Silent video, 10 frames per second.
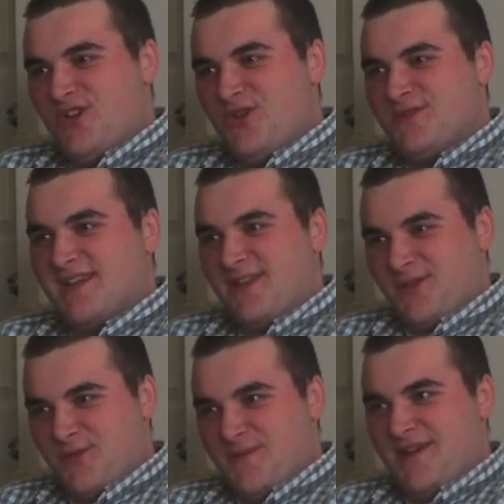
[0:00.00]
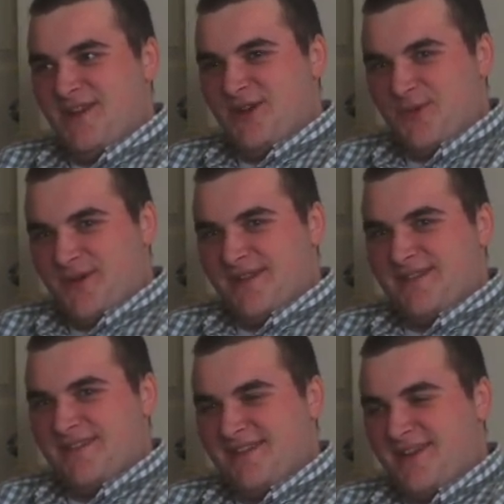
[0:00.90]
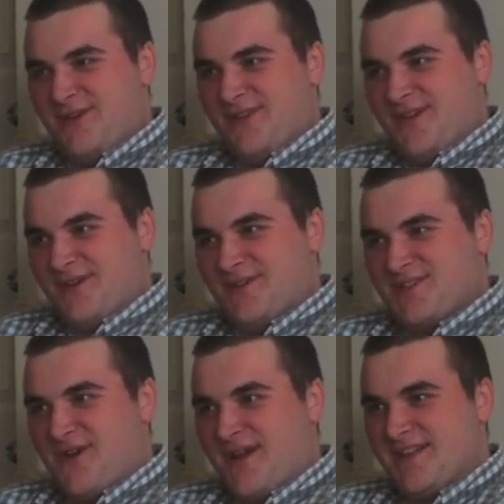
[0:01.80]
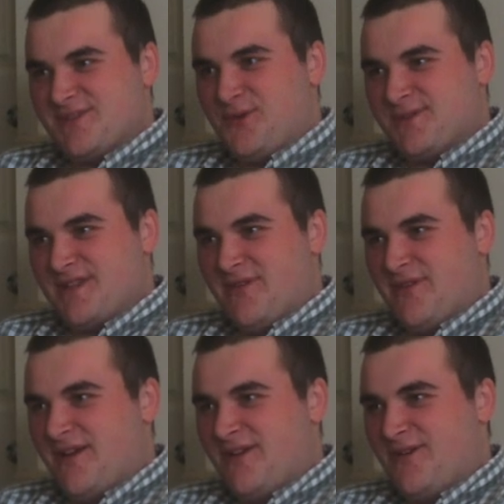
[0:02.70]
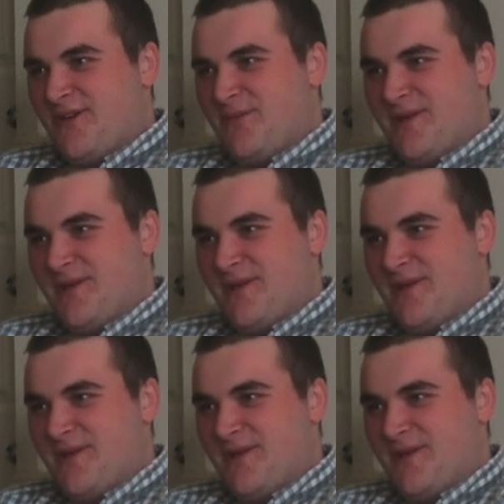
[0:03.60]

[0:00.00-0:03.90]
New Zealand would be a good one. There is all kinds of cool stuff there.